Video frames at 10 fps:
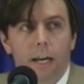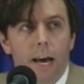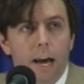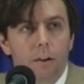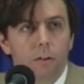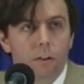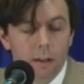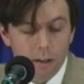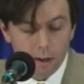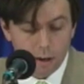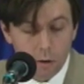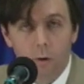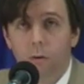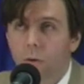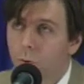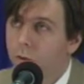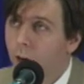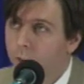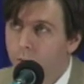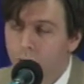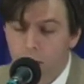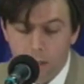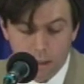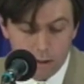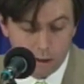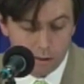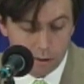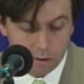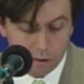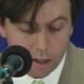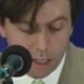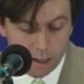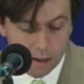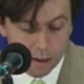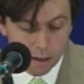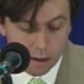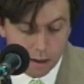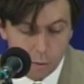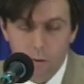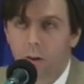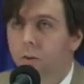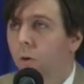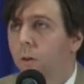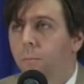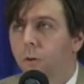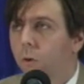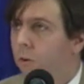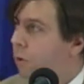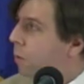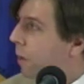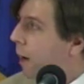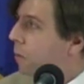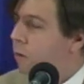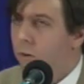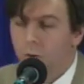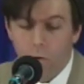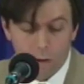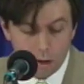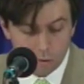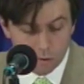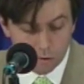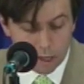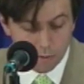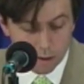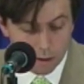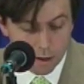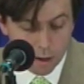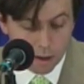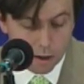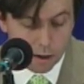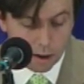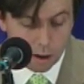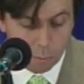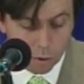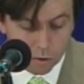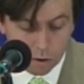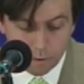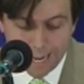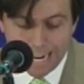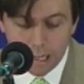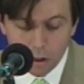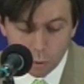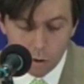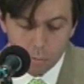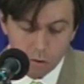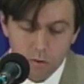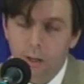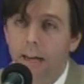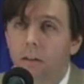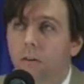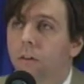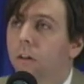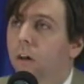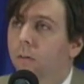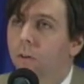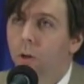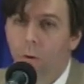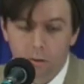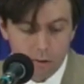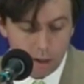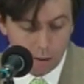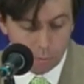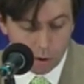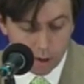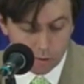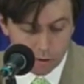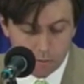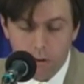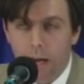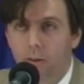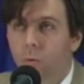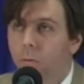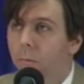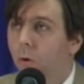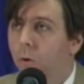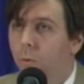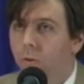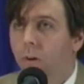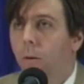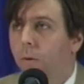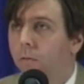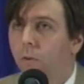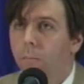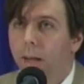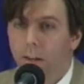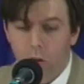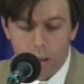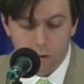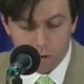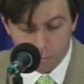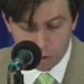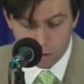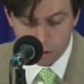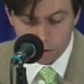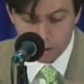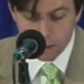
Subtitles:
At the University of Wisconsin, they conducted a study where they showed that between 2000 and 2007, upwards of 83% of the USDA price of Class 3 milk was coming from that cheese component.